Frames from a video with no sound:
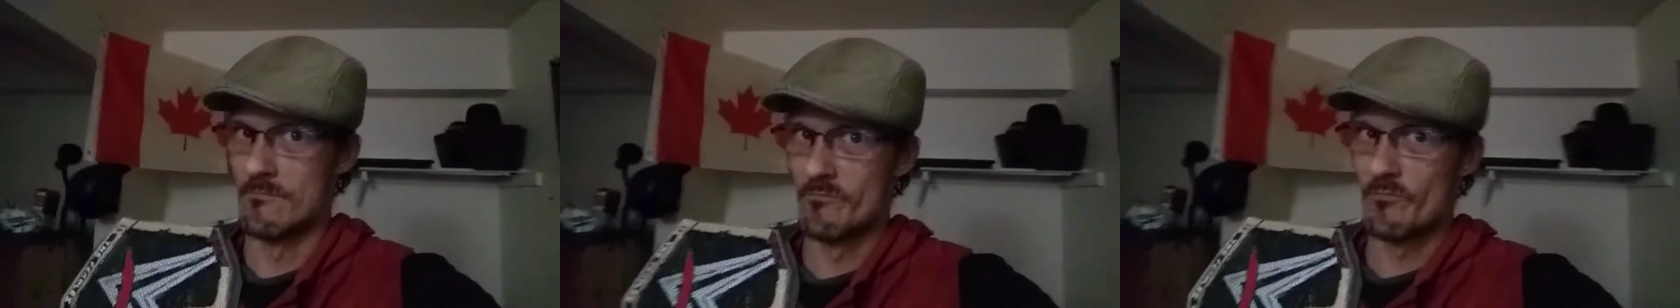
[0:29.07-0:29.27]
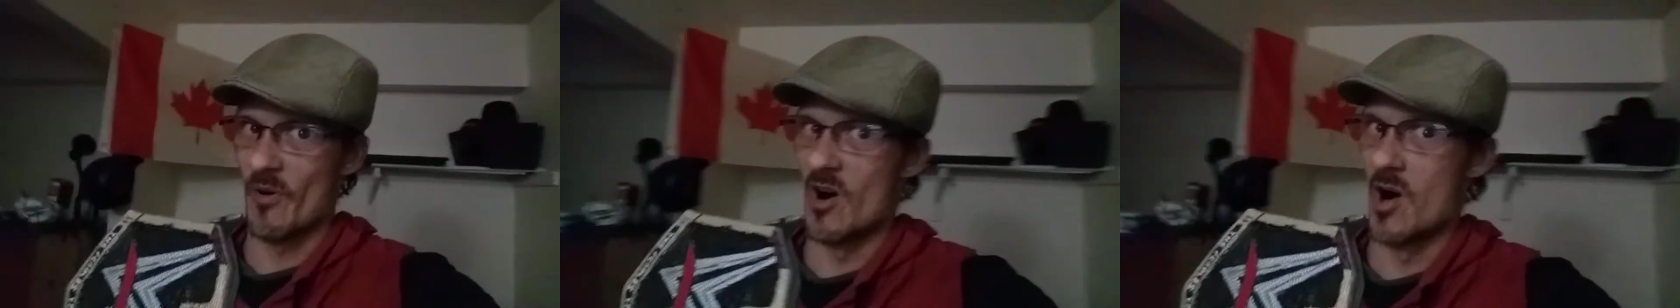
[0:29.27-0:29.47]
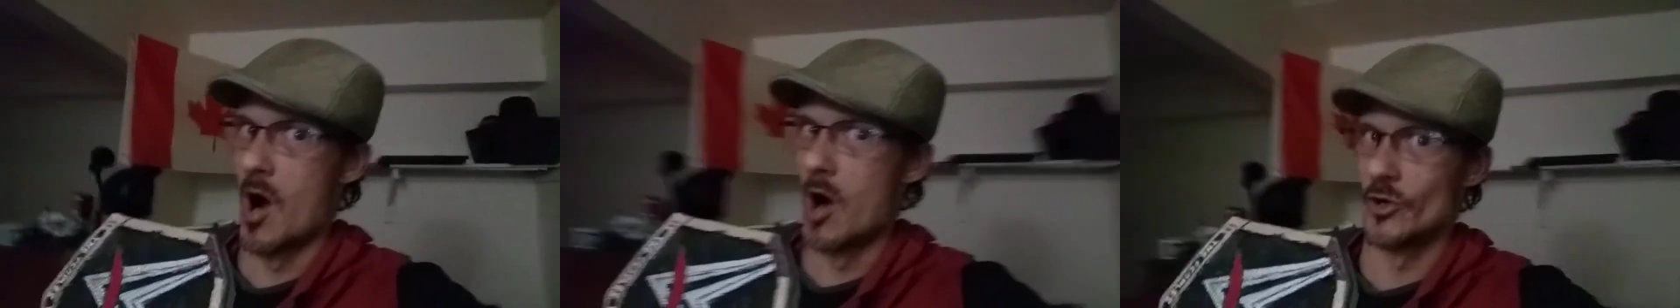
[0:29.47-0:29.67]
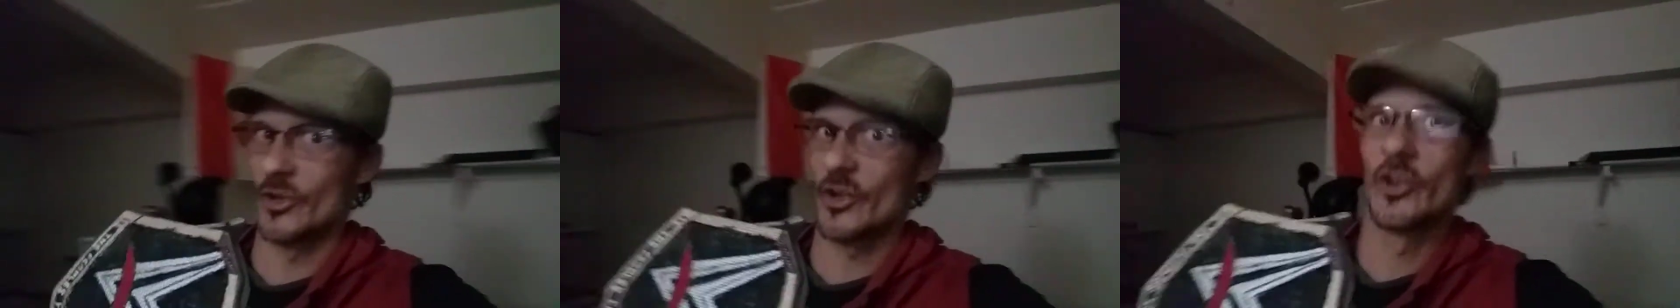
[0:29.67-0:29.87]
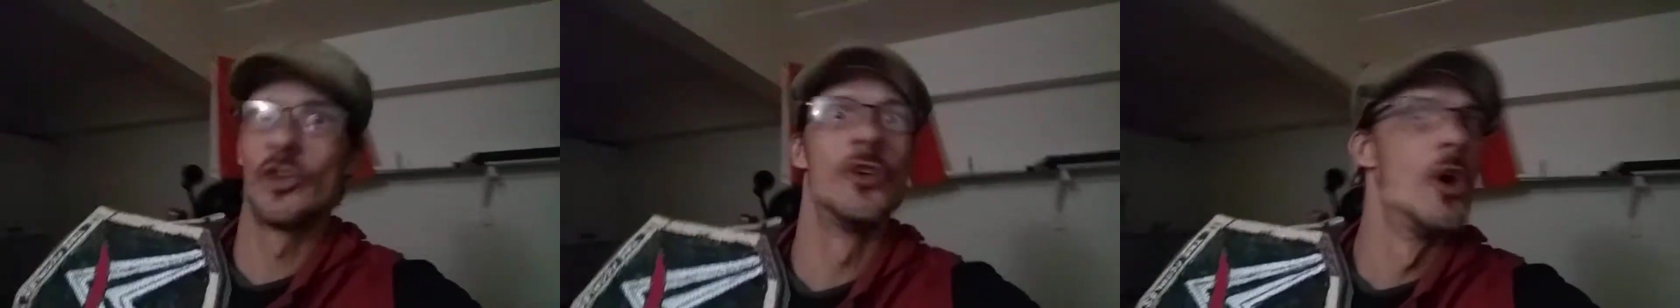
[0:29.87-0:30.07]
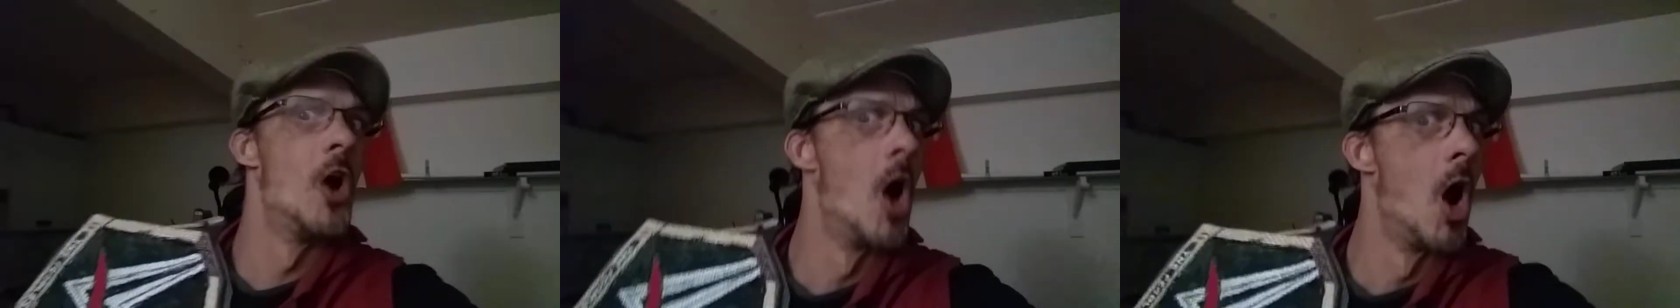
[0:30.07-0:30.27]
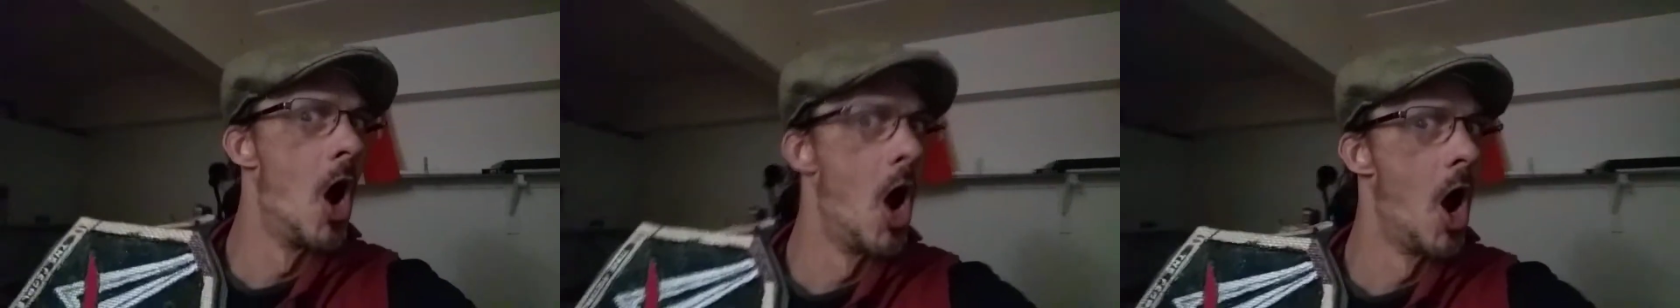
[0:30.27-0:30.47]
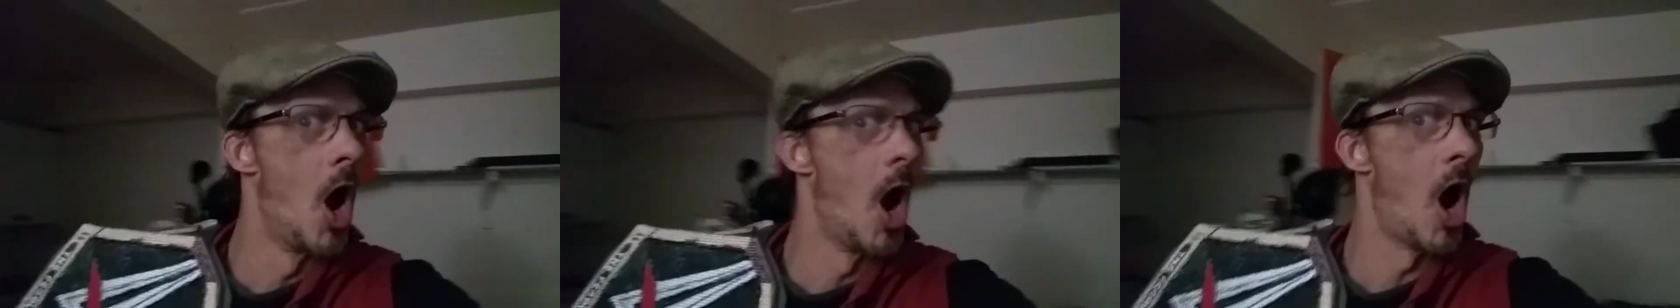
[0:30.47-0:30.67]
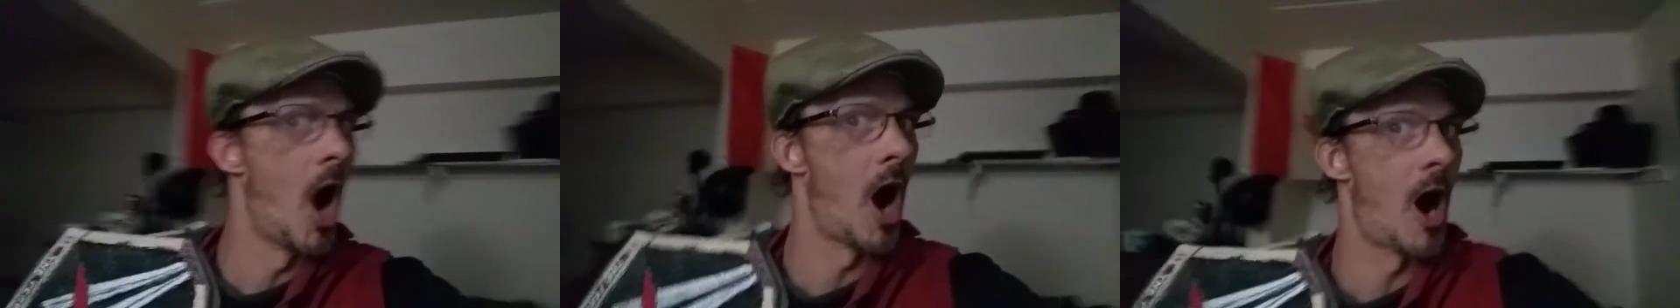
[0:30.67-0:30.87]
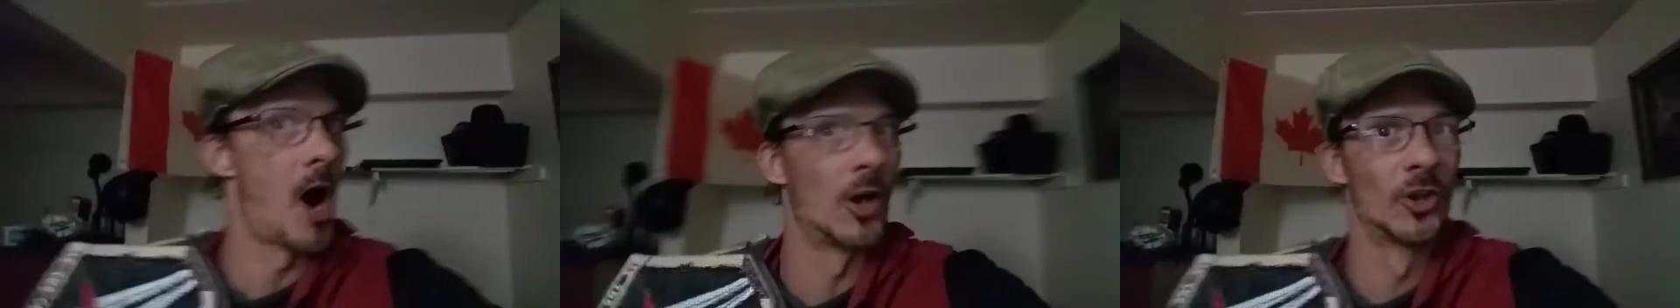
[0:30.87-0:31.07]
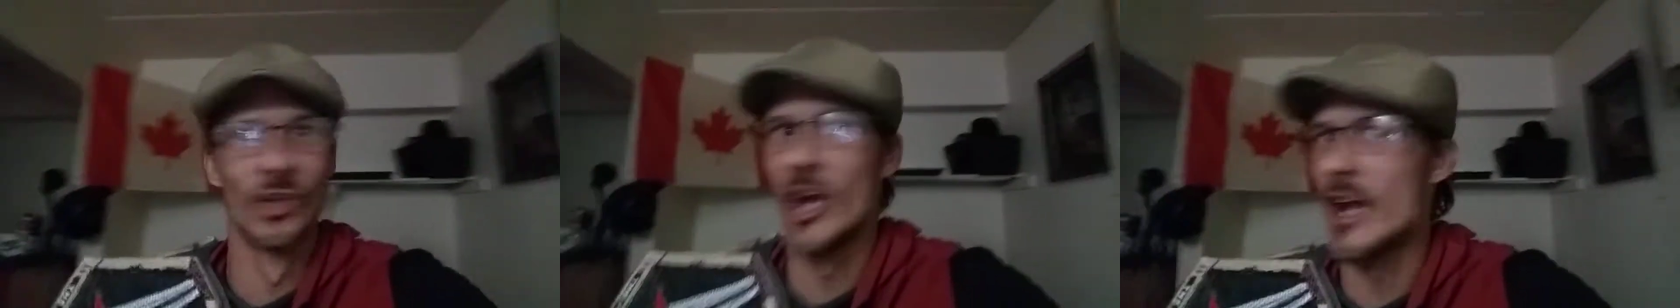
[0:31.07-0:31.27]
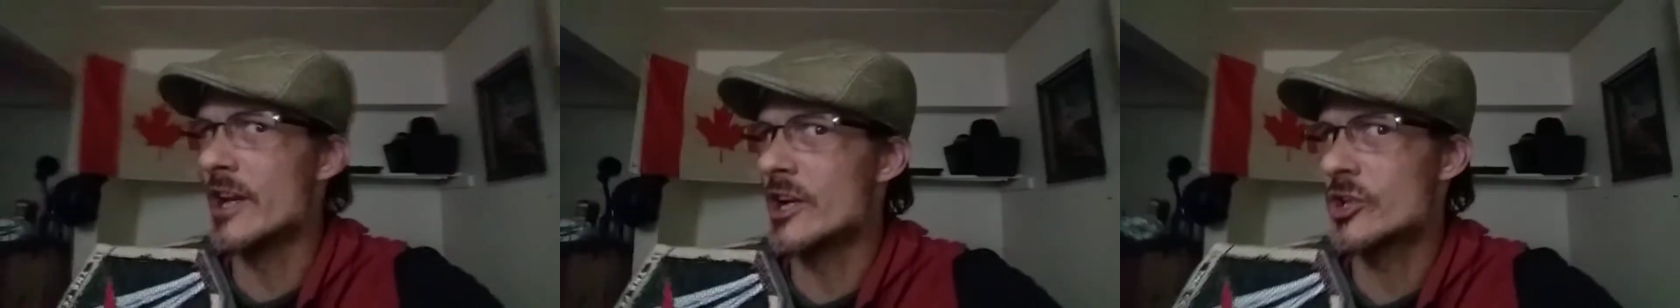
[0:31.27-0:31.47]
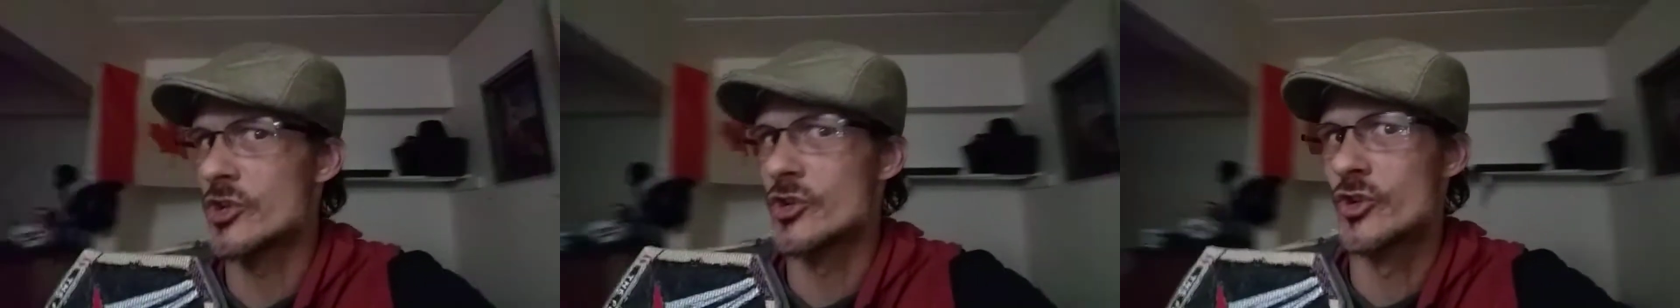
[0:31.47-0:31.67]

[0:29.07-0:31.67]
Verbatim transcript: Punk, yeah! Ladies and